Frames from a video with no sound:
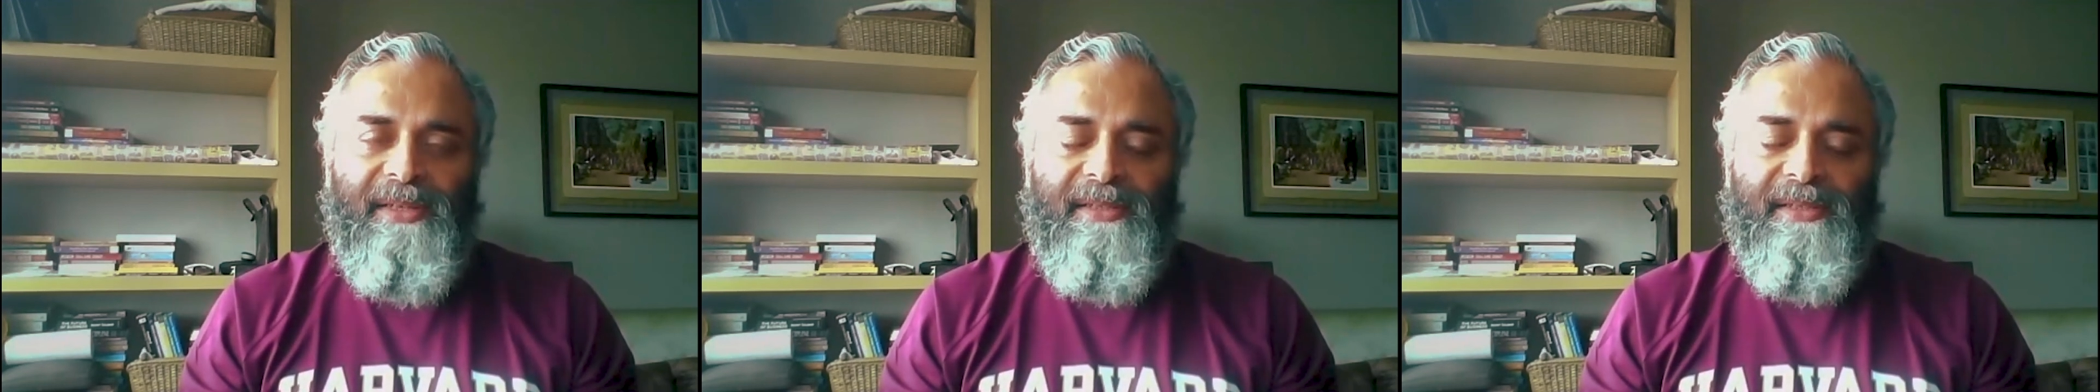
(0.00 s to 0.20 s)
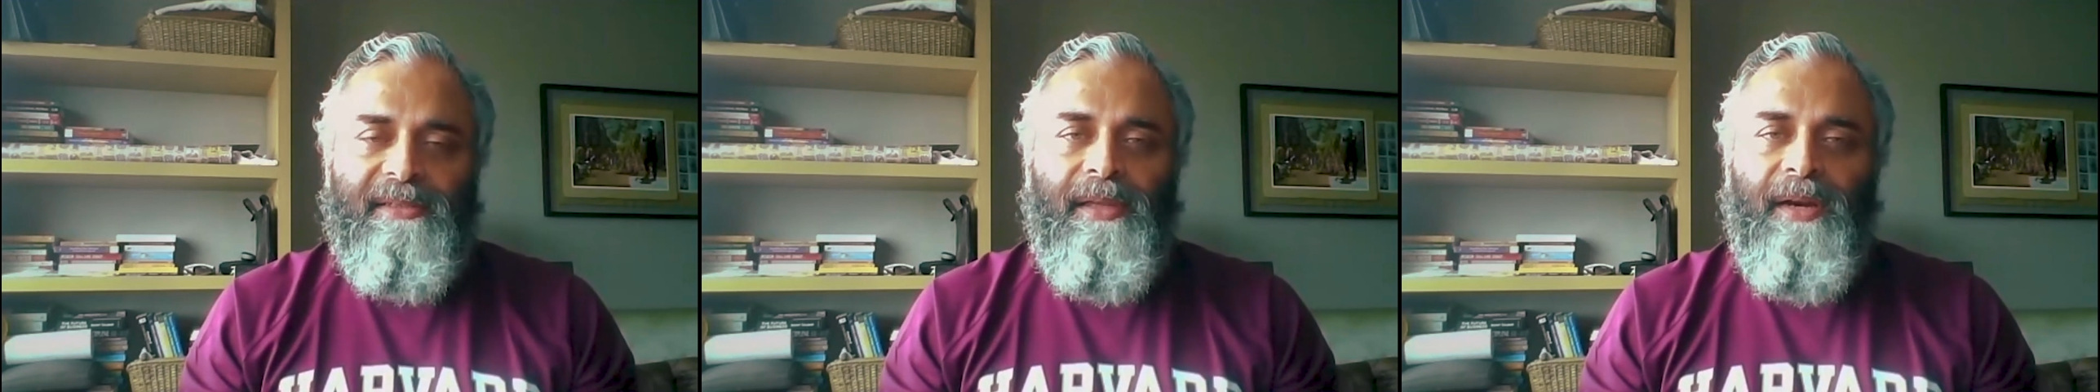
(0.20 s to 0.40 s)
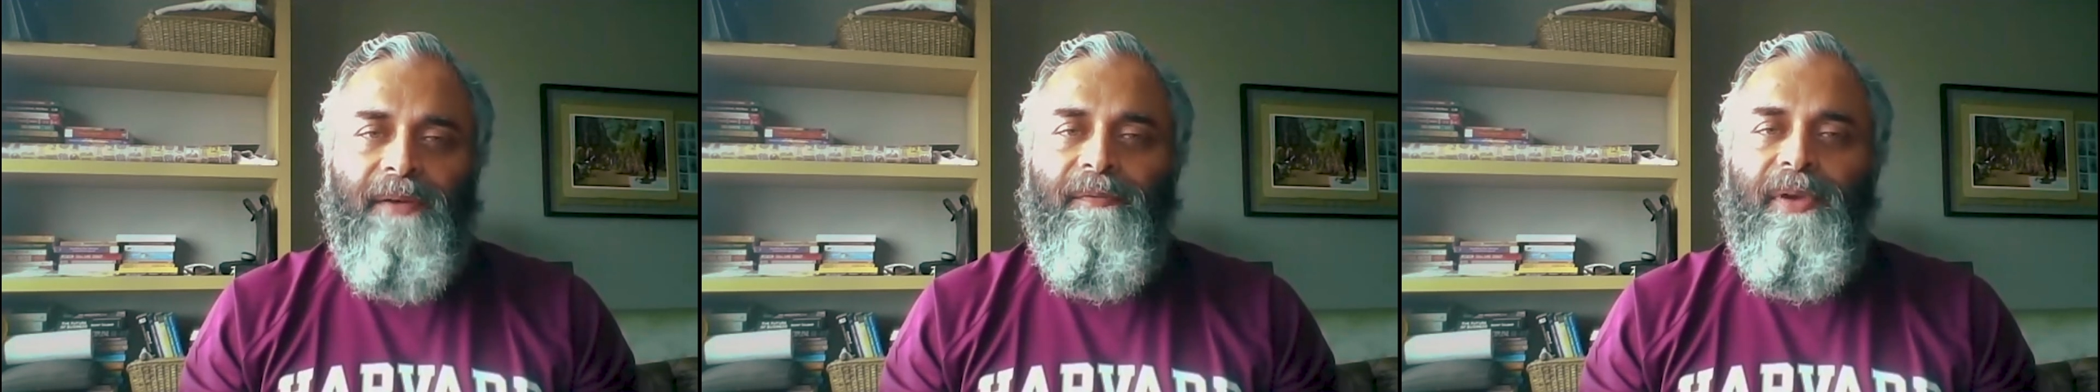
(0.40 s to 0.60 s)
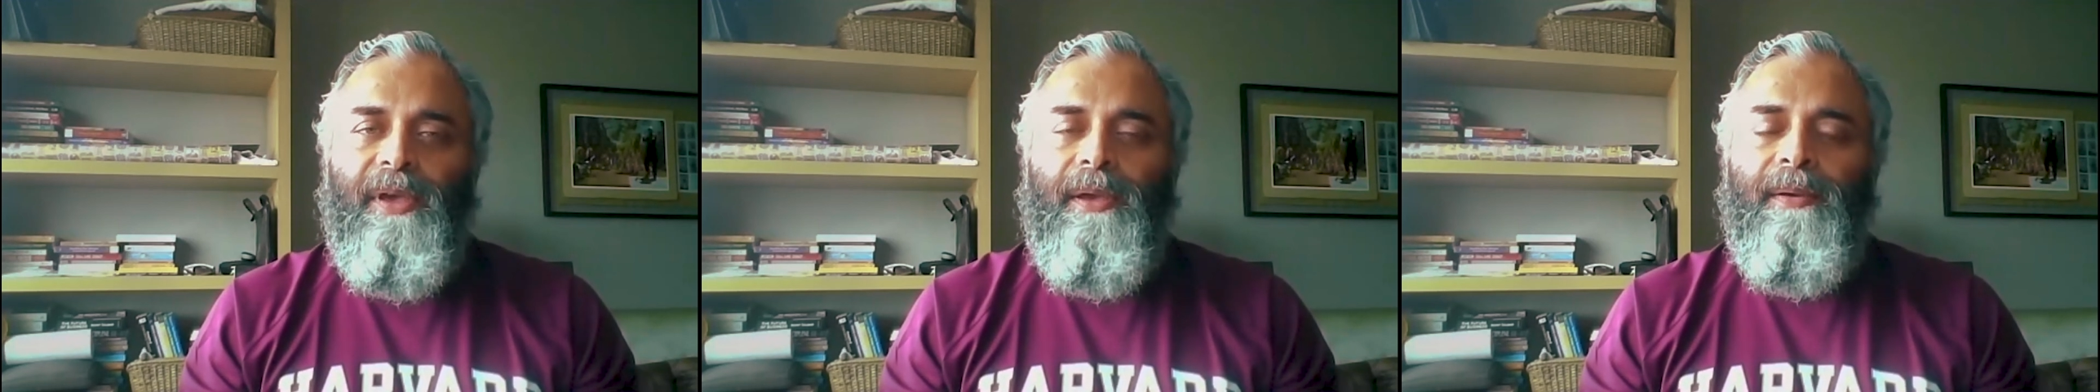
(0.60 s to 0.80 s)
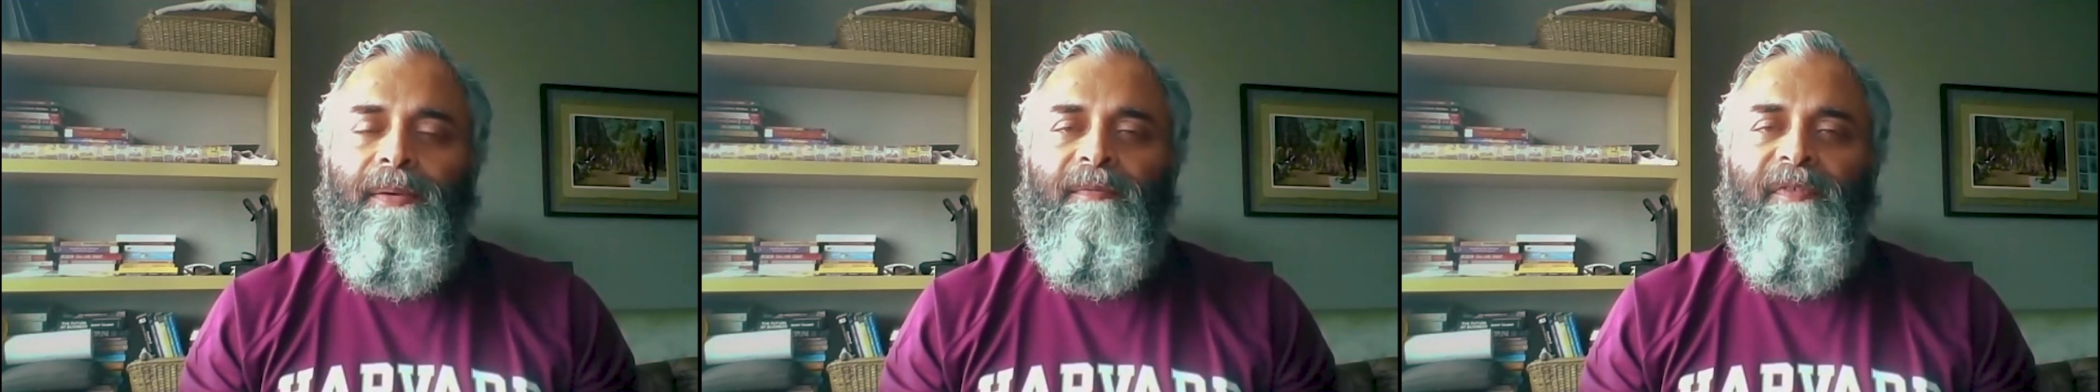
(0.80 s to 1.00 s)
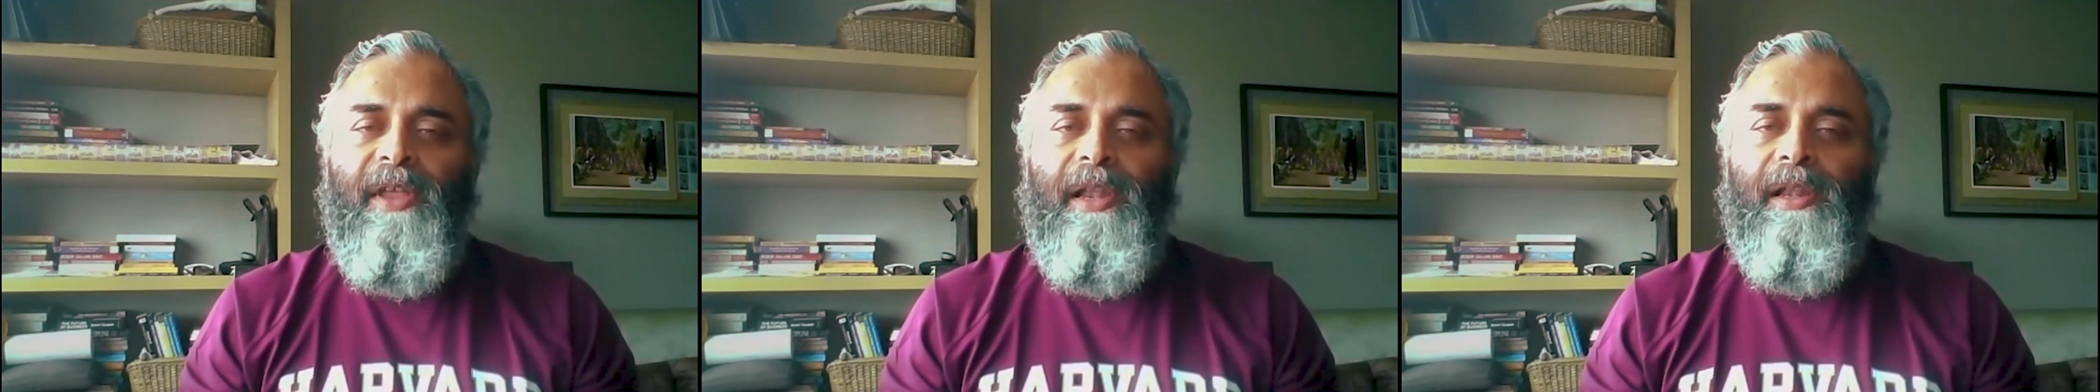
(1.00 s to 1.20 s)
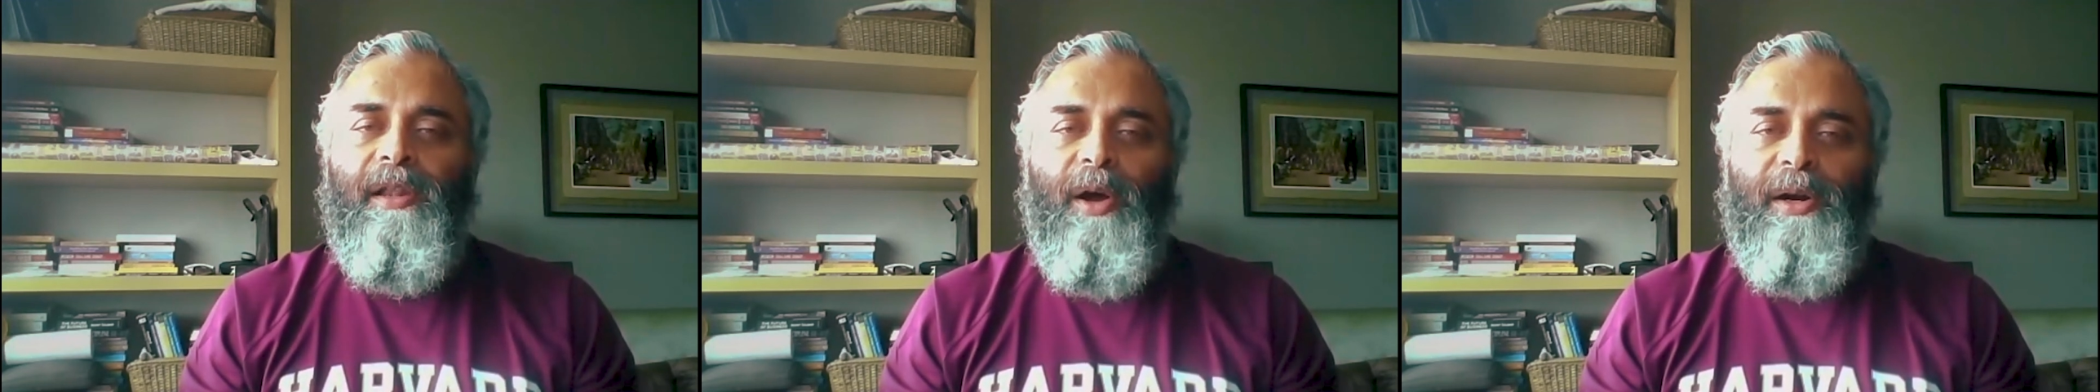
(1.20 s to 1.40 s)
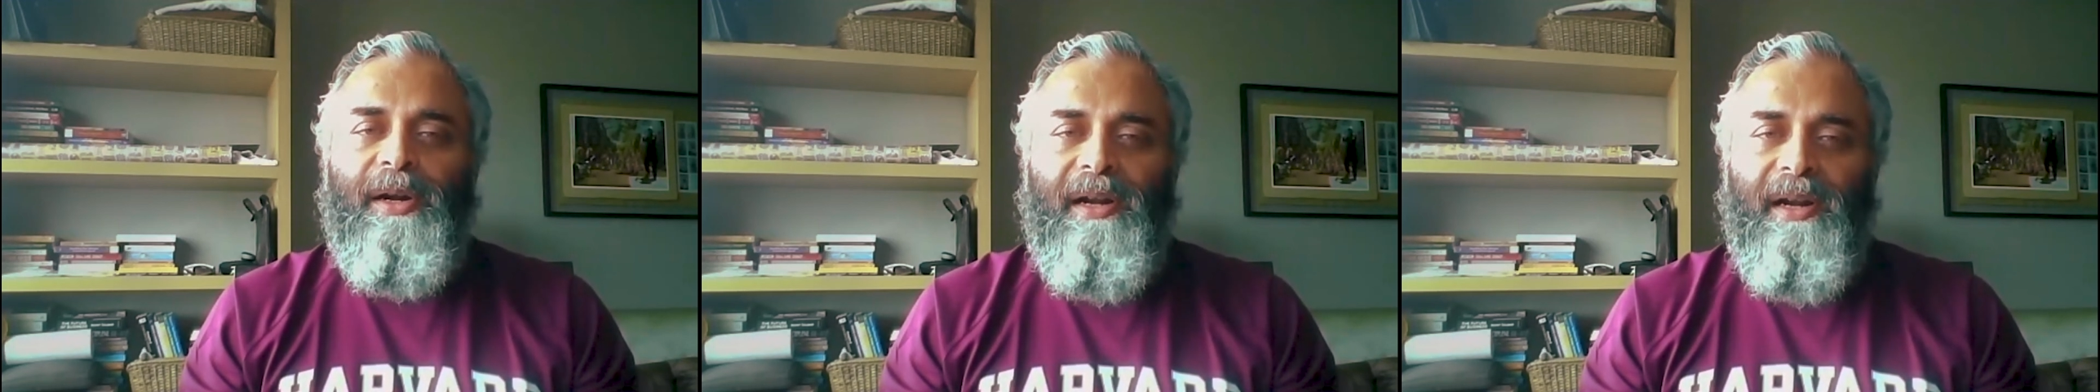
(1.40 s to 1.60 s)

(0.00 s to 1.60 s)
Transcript: is that we will not